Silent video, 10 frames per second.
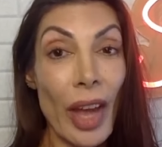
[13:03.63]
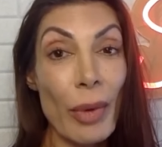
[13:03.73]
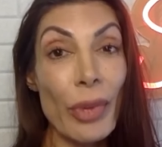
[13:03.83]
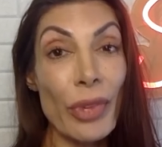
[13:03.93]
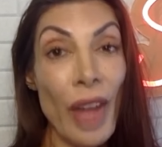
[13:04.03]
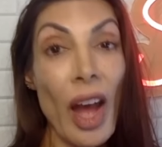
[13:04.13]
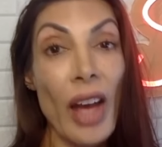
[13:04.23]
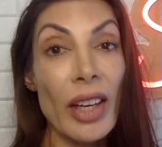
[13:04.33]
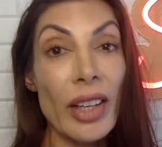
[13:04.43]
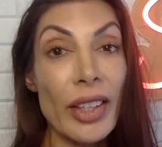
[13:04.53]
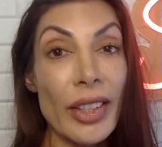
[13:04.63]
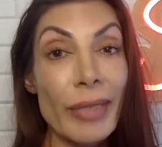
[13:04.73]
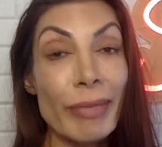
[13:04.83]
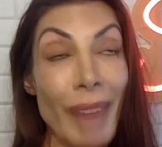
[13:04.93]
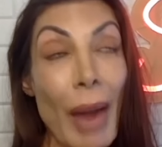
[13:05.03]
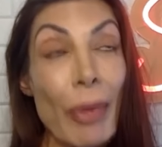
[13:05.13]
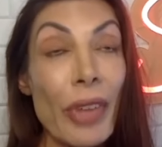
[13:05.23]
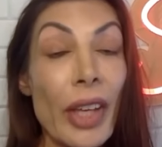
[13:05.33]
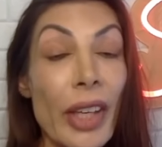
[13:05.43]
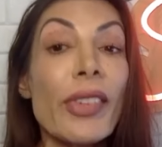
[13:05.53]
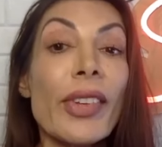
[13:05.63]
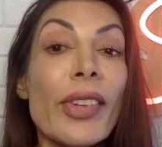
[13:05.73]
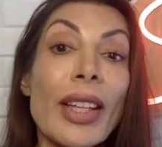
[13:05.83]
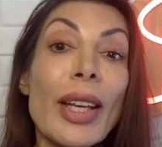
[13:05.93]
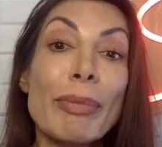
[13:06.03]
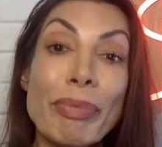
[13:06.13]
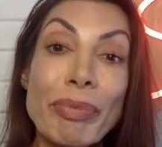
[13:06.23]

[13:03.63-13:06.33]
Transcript: I was not I was not easy. We were supposed that.